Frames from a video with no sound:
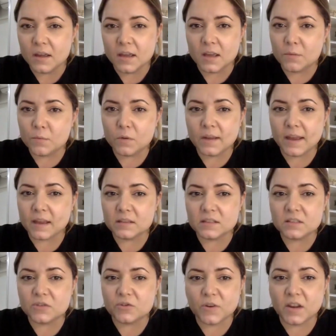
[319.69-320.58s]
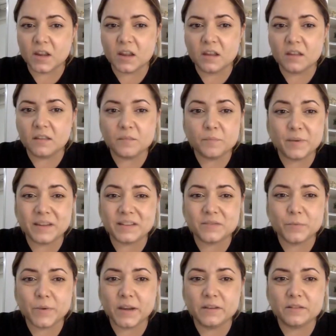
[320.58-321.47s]
It will get stringy. The
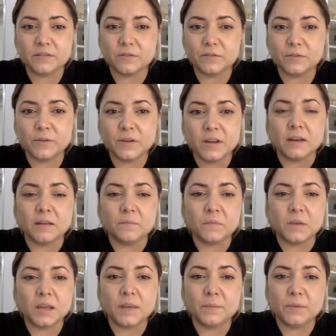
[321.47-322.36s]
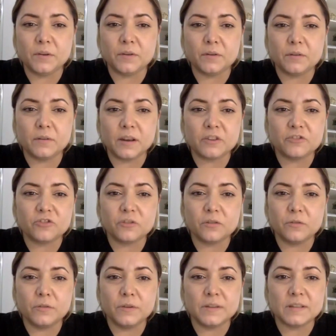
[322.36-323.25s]
best way to keep your lash
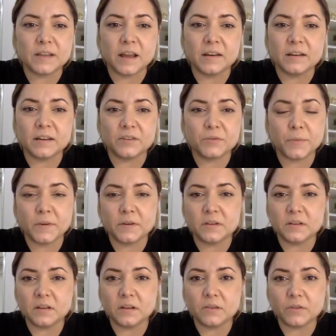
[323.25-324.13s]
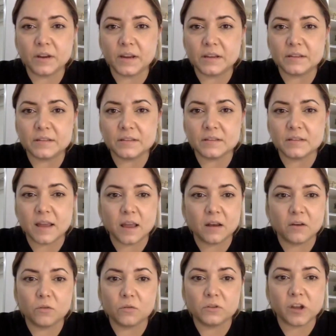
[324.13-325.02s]
glue is under 20 degrees
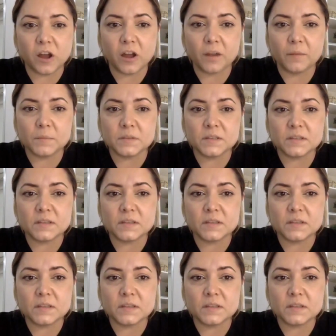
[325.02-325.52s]
at all times.